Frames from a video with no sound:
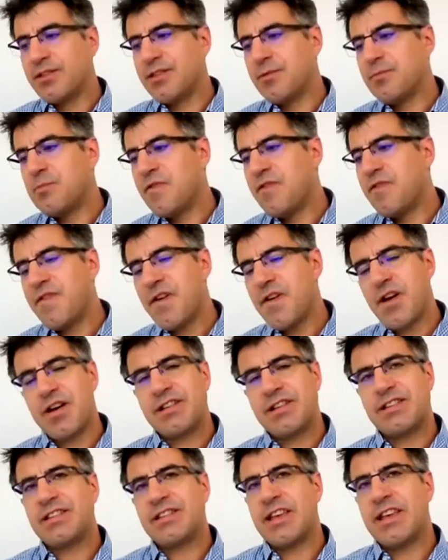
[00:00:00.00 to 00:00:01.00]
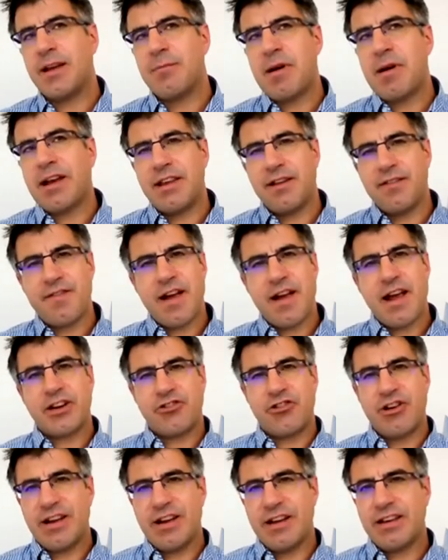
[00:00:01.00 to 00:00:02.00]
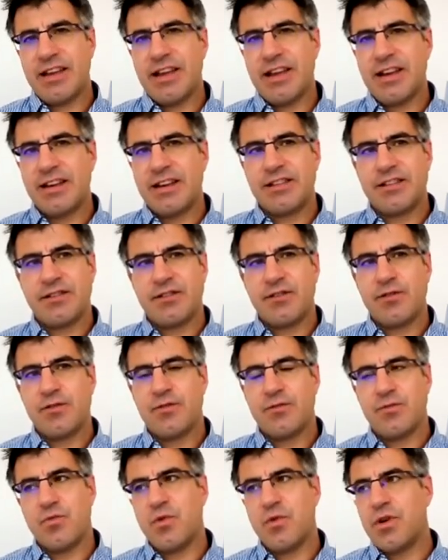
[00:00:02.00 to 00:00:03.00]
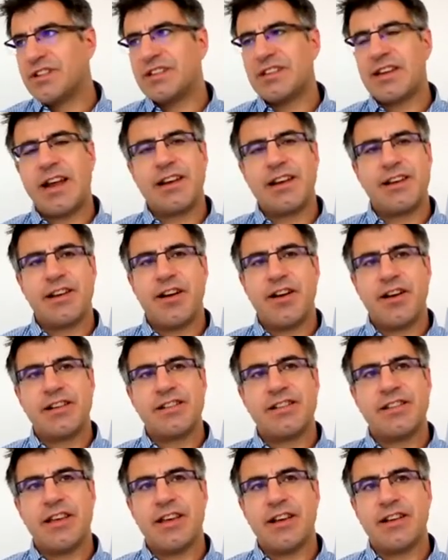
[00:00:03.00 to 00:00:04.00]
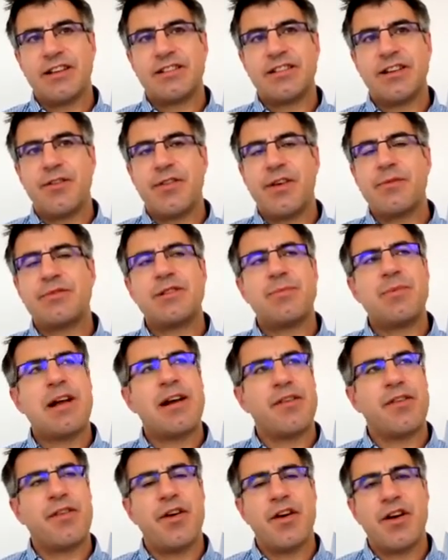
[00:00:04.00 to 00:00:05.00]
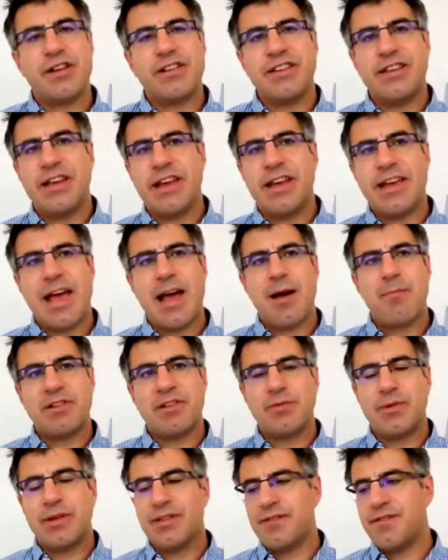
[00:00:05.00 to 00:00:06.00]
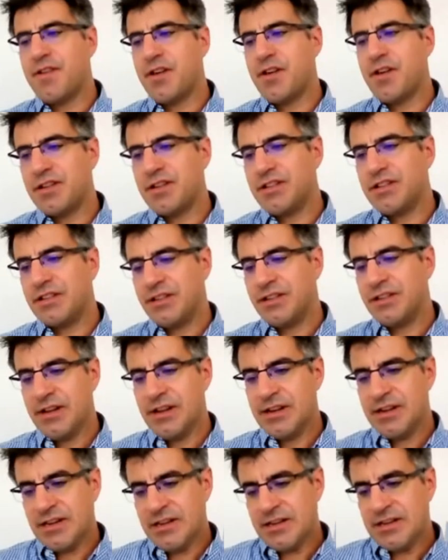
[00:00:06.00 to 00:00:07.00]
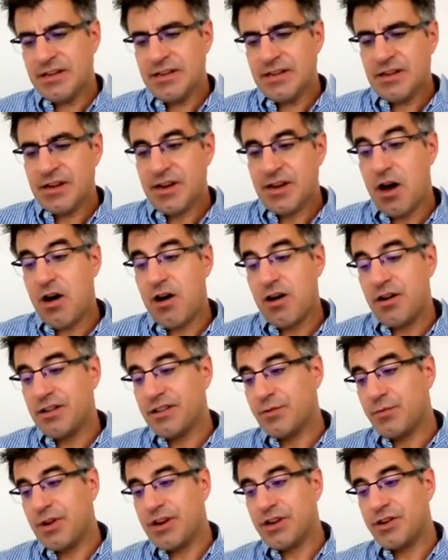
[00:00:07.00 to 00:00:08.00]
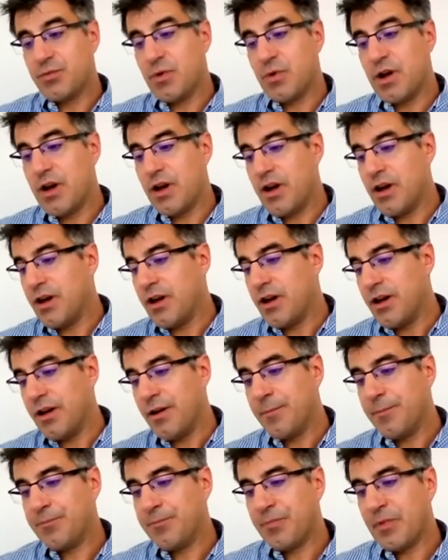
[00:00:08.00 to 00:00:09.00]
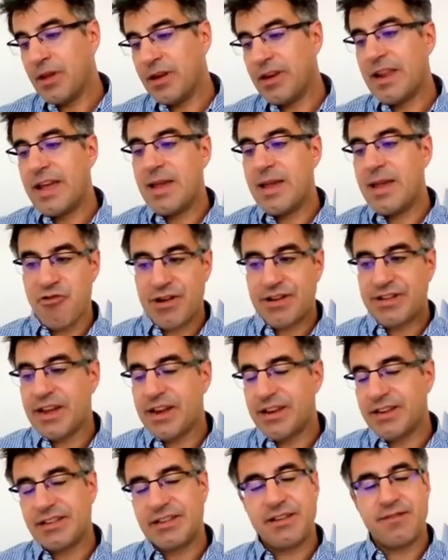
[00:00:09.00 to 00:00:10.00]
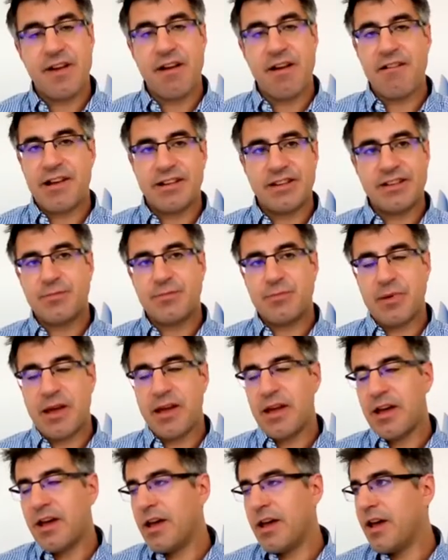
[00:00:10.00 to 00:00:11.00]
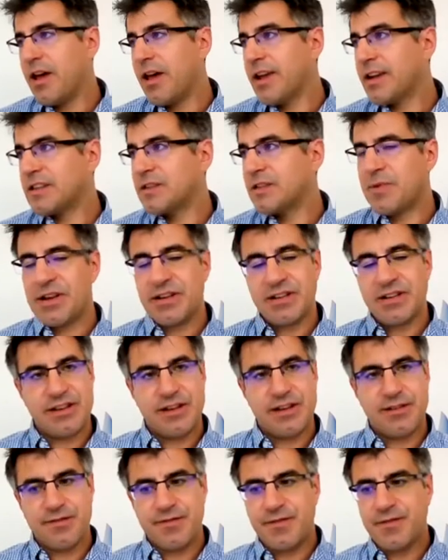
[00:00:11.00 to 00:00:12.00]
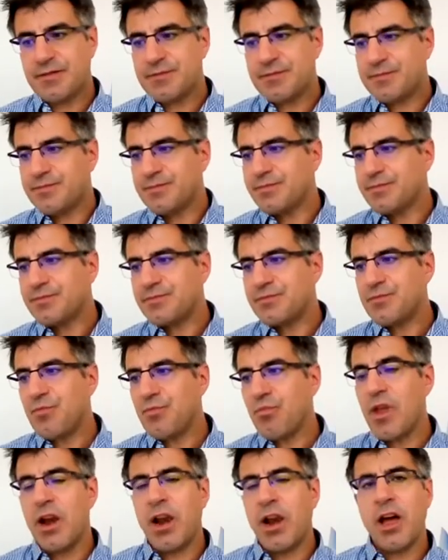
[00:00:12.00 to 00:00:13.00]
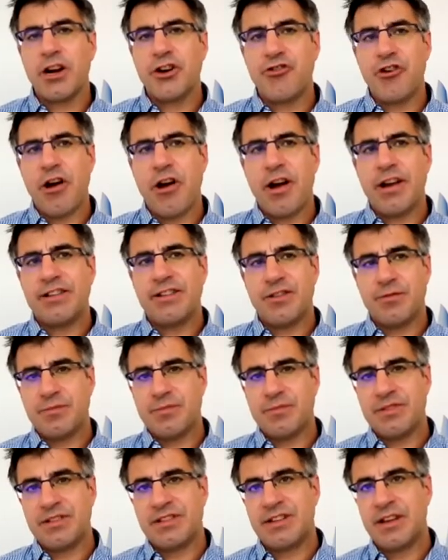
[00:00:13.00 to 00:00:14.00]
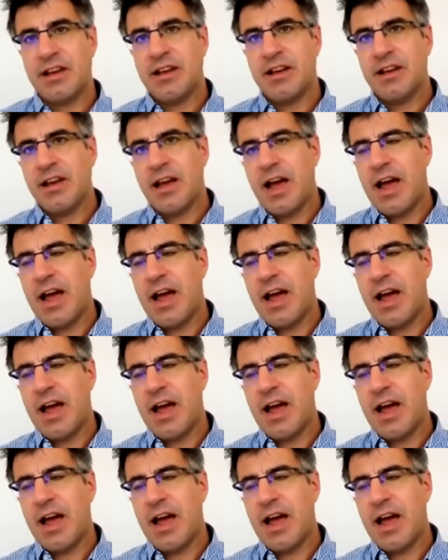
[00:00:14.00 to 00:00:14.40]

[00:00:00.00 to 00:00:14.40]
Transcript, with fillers: The first thing manufacturing did was standardize things. So there was about a 30 year gap between the first cars, which were labor intensive, very uh, expensive luxury items,